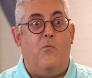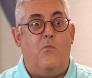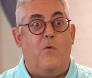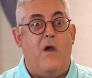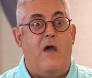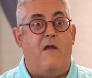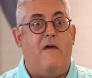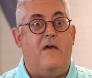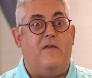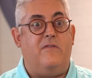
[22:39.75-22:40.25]

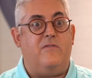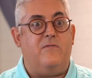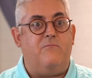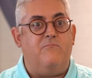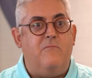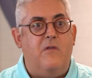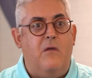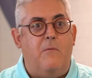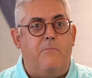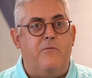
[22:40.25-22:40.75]

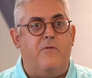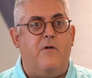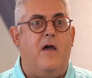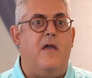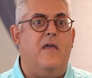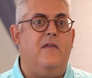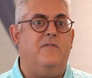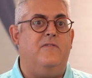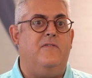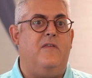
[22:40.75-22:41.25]
whereas
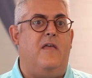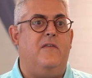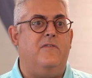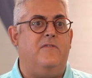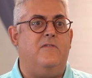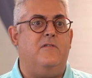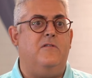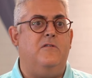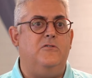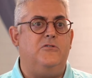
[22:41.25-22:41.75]
prior SAN
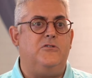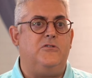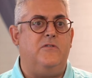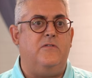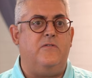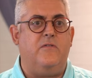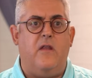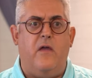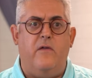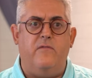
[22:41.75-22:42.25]

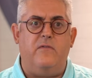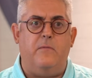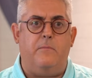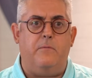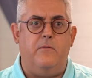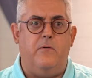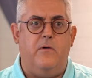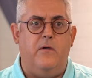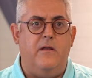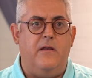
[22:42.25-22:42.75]
solutions that I've
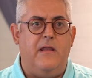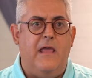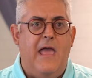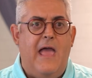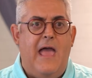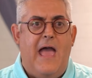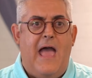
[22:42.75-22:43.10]
deployed